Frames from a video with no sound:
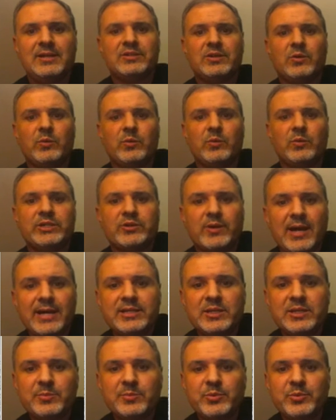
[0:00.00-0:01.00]
So we
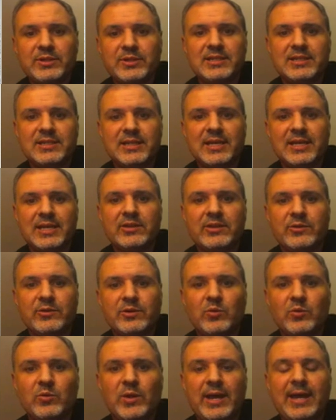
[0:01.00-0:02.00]
tried to put this together
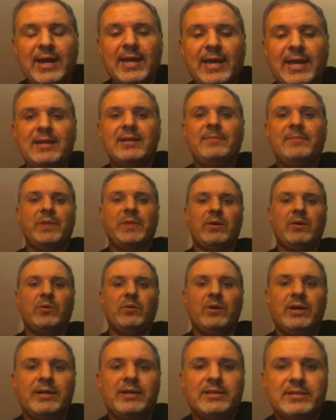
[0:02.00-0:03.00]
in a way that
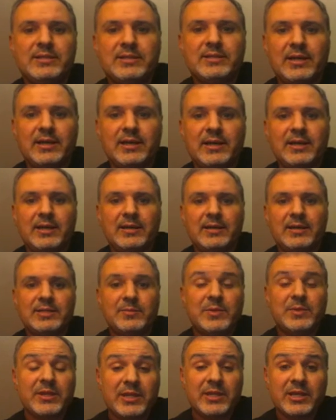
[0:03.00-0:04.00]
was uh,
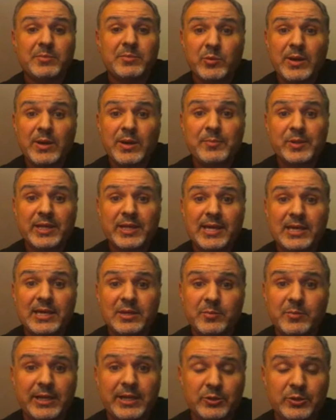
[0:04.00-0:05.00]
something that could be
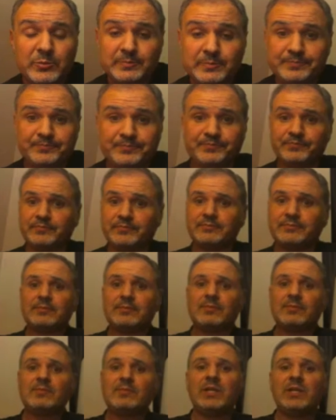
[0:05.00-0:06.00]
replicated by you.
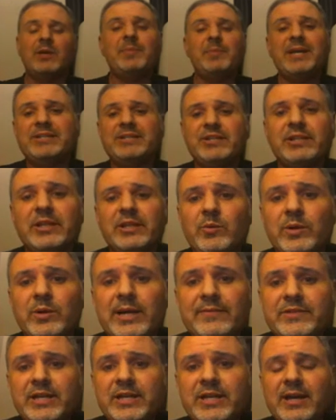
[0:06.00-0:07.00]
Now, basically, what
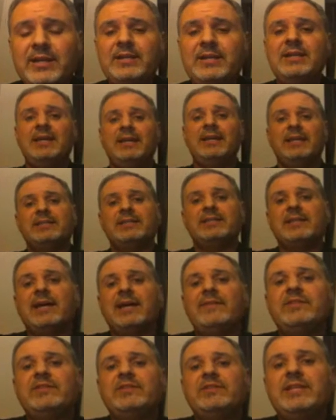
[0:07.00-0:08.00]
I've done is
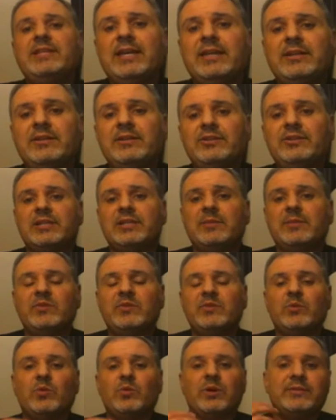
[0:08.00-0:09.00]
I've taken some
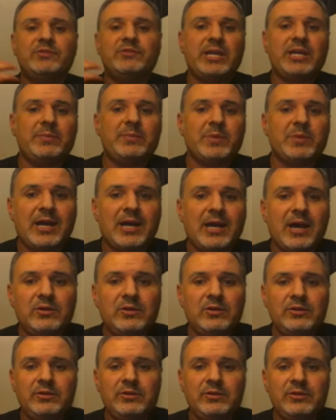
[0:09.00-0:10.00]
of the work of Jane
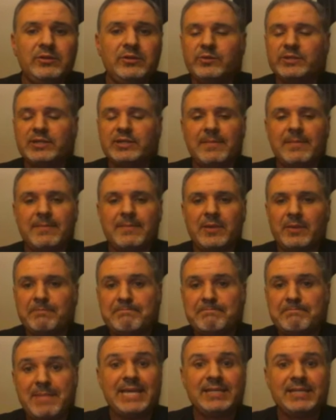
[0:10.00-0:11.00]
McGonigal, who's um,
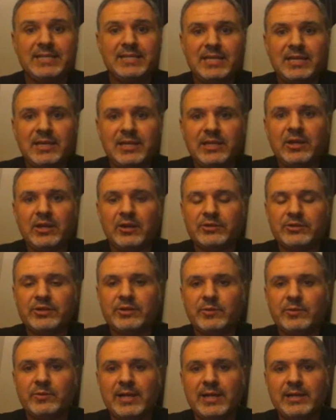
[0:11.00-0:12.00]
amazing in the
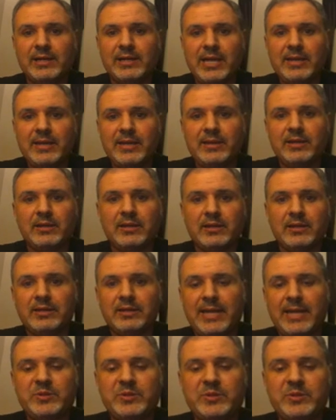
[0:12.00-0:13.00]
alternate reality game,
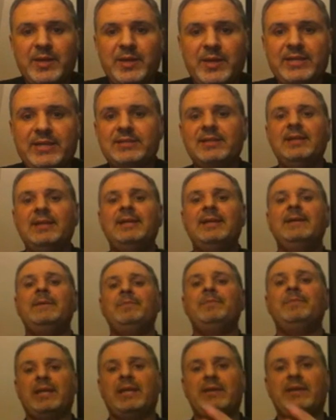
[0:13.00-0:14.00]
uh, game space,
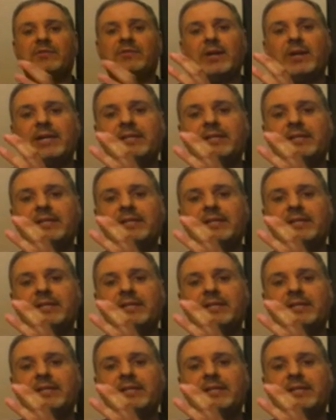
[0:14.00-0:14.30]
and I've